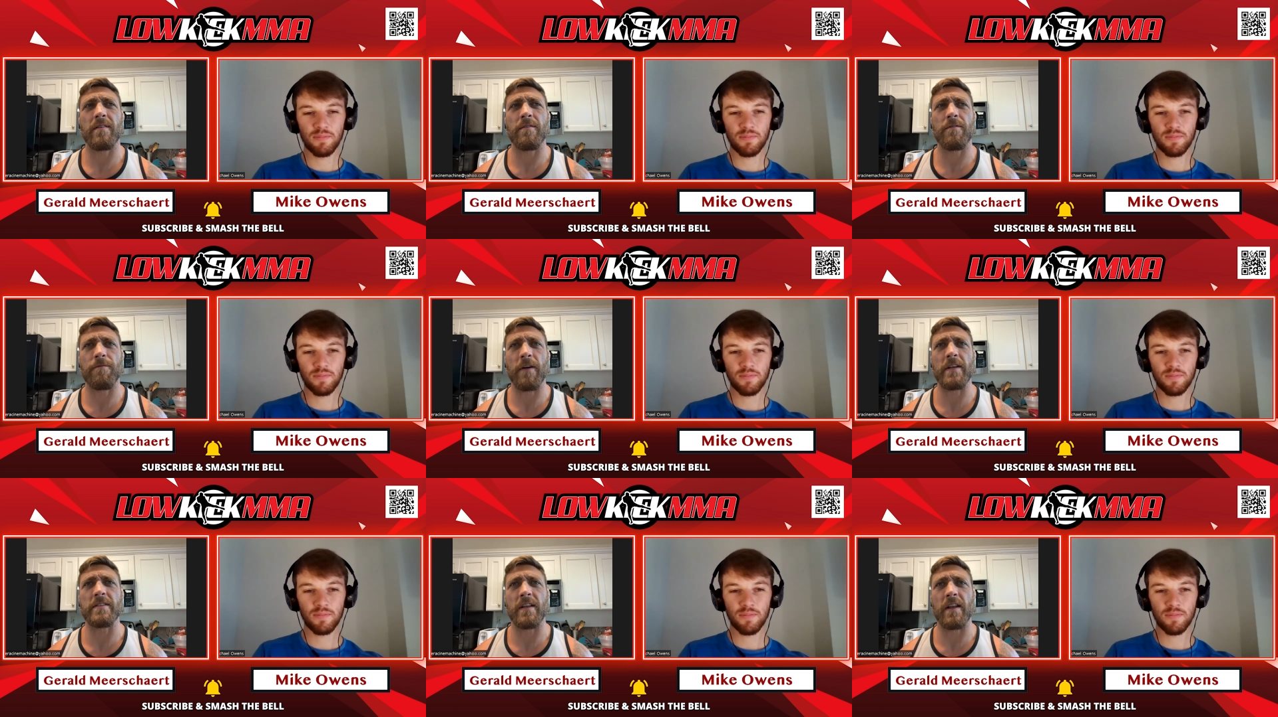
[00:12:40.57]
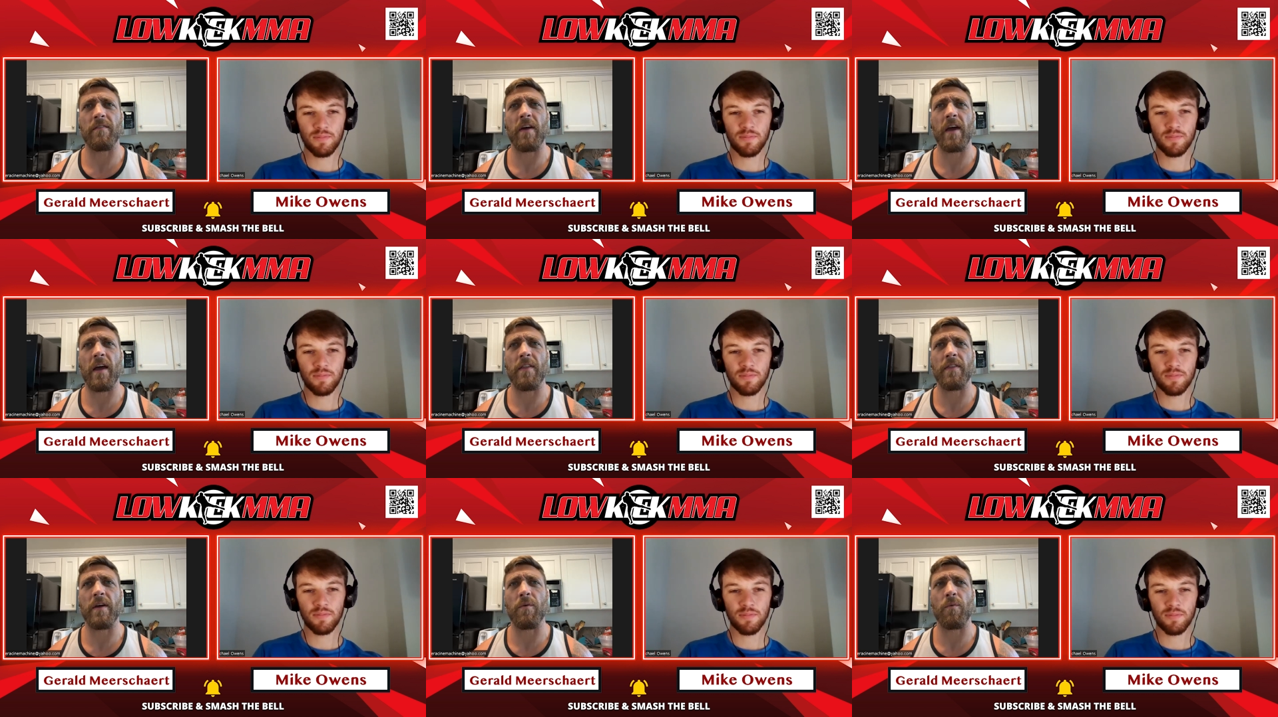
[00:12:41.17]
Speaker 1: fights that I've
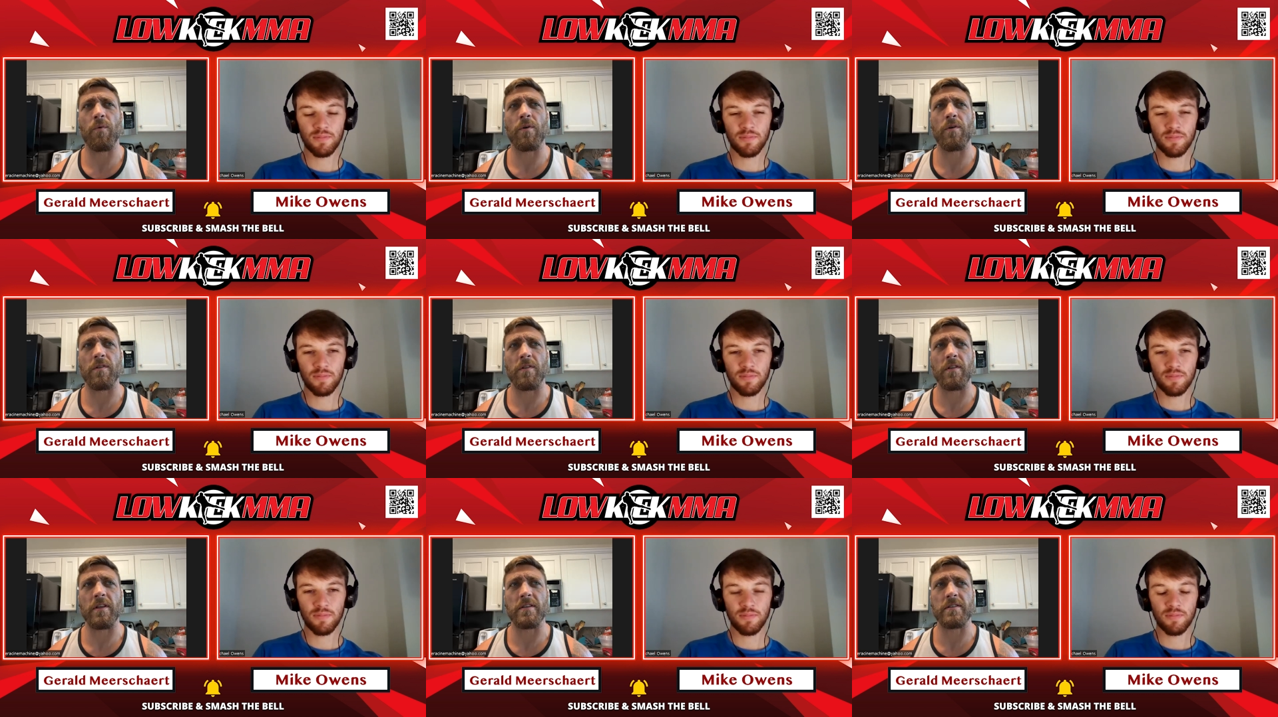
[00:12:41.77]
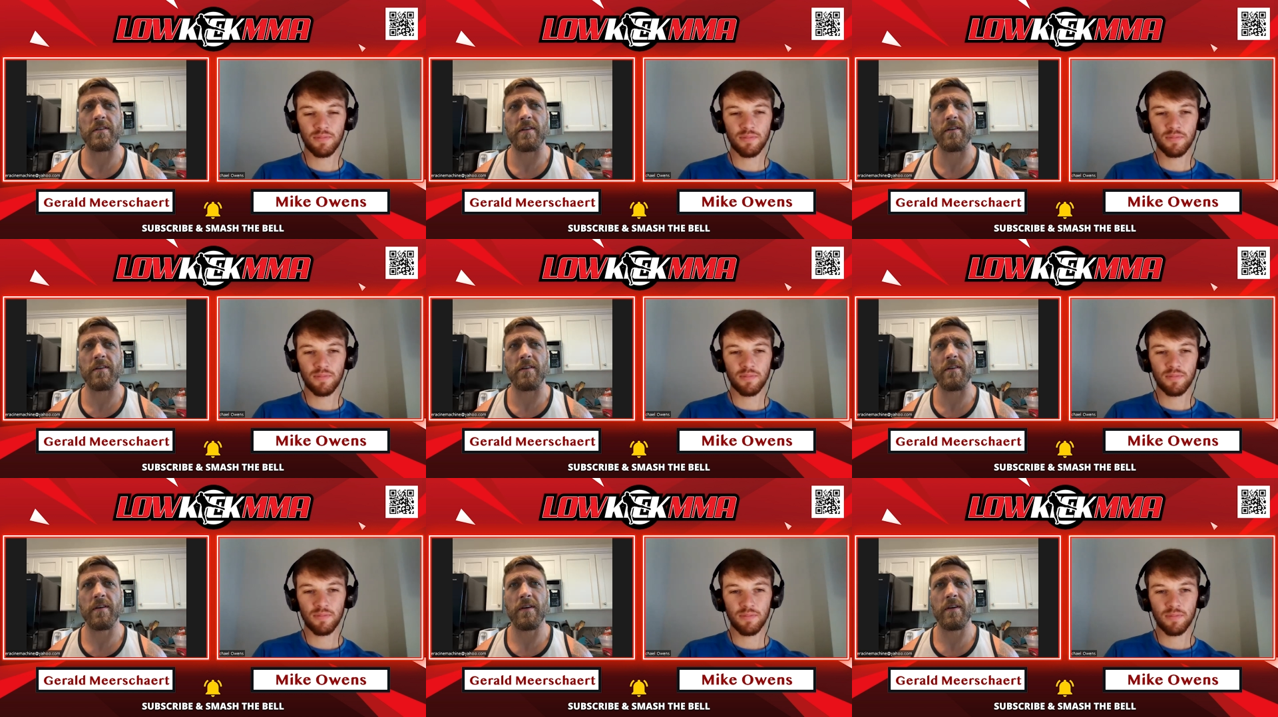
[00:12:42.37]
had that weren't
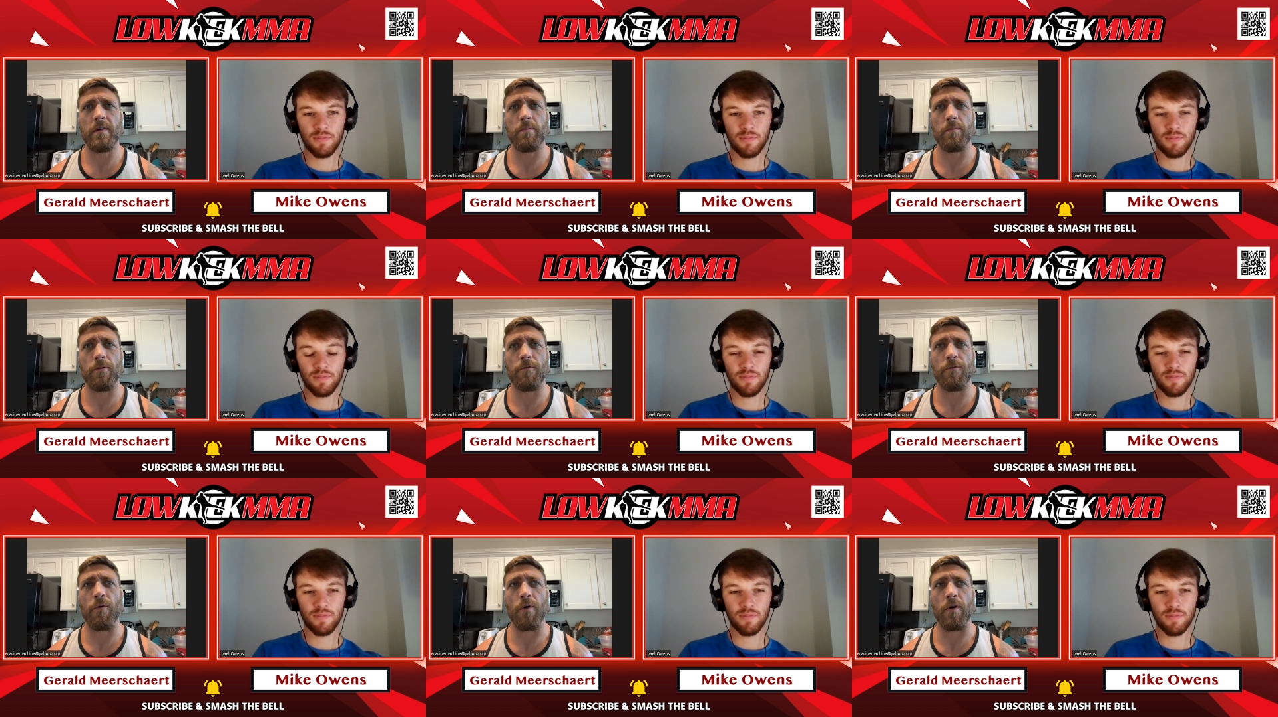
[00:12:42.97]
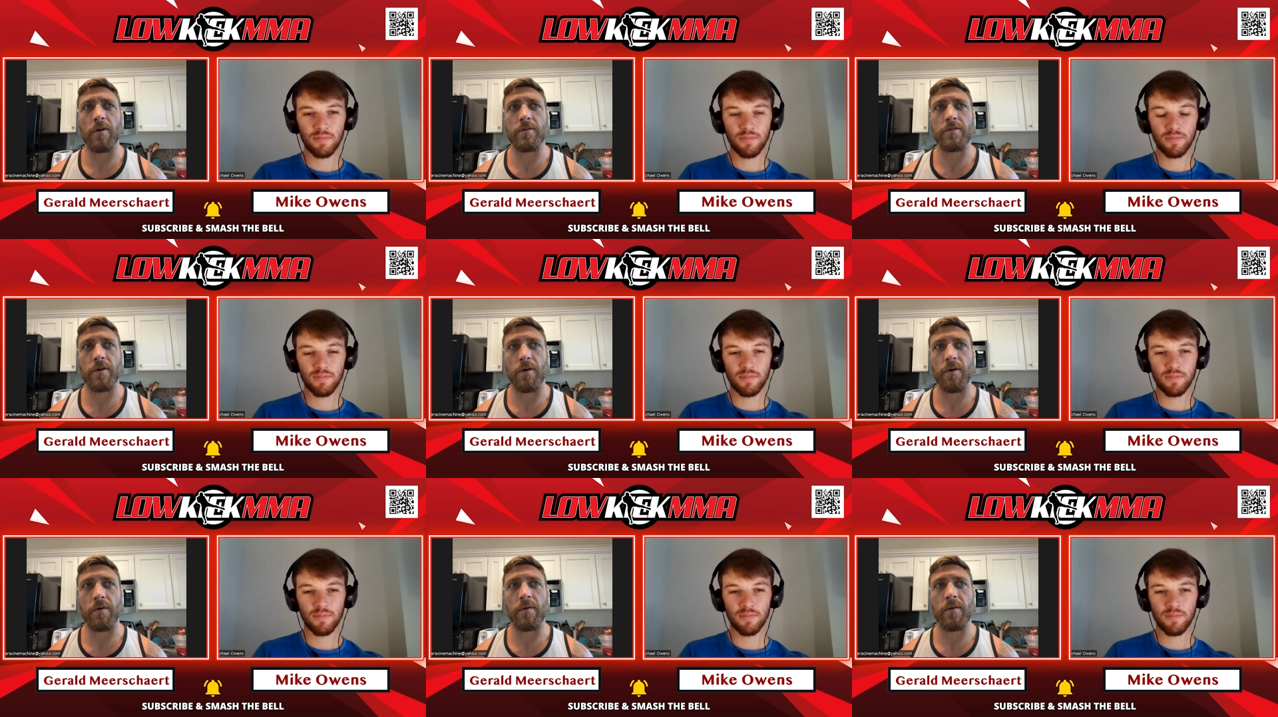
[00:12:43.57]
listed before.
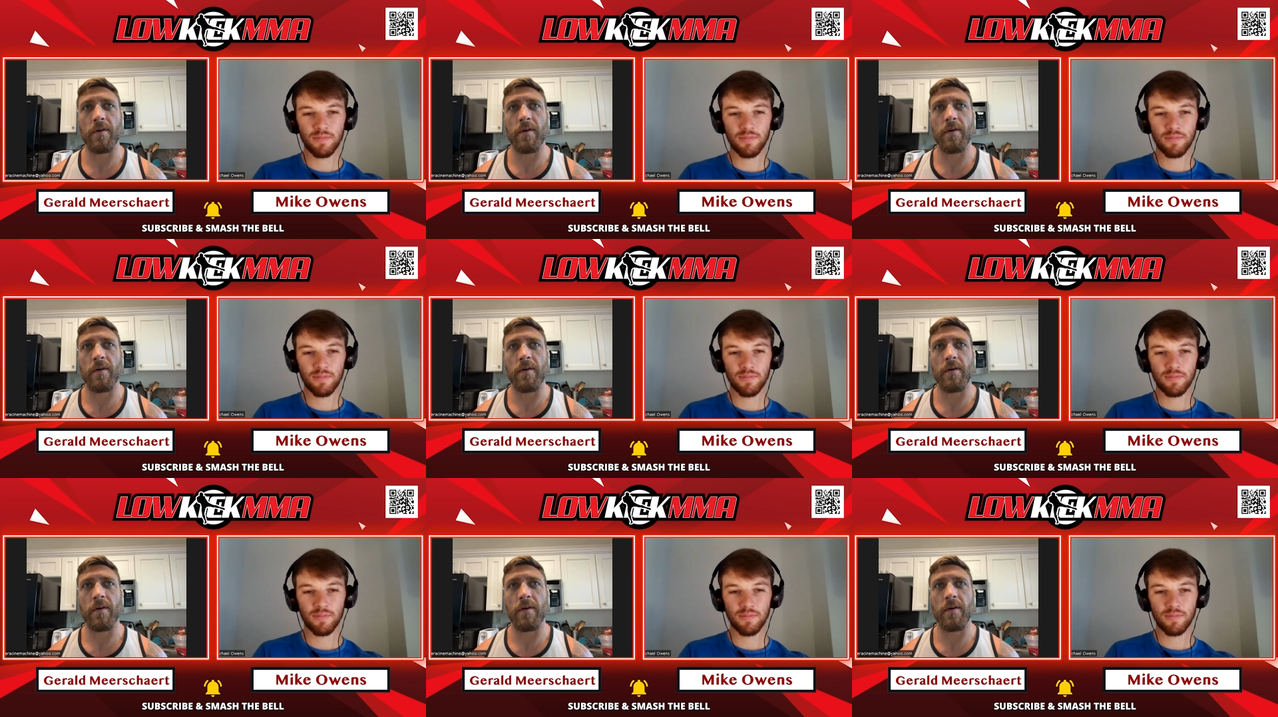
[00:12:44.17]
So,